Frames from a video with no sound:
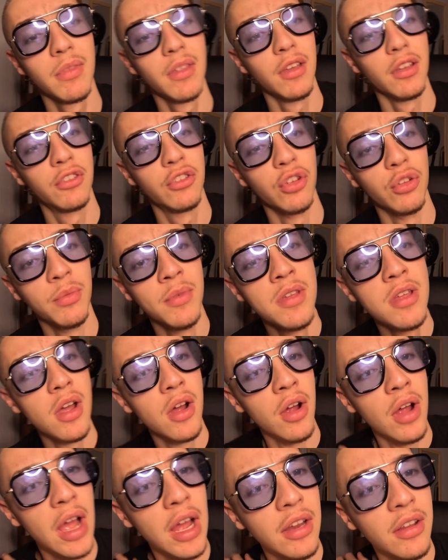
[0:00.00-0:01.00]

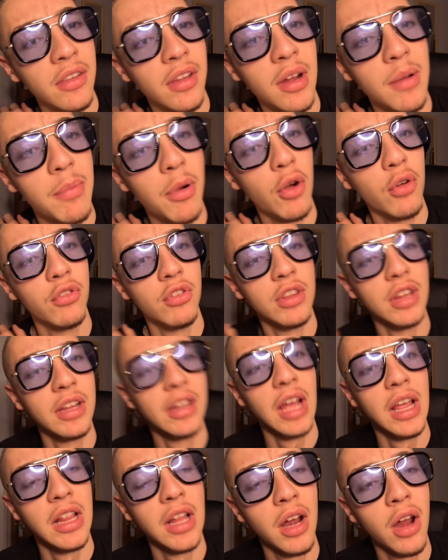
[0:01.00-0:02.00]
editing and posting the
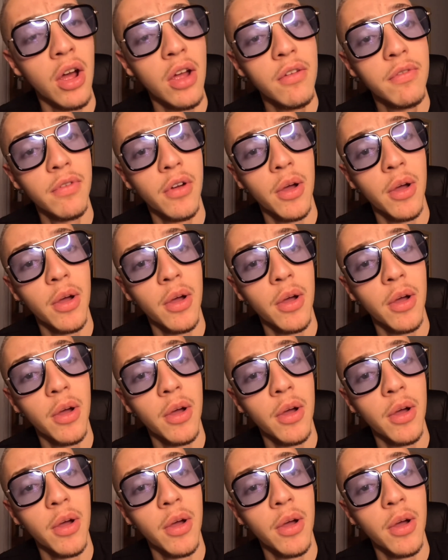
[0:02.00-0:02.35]
day in the life.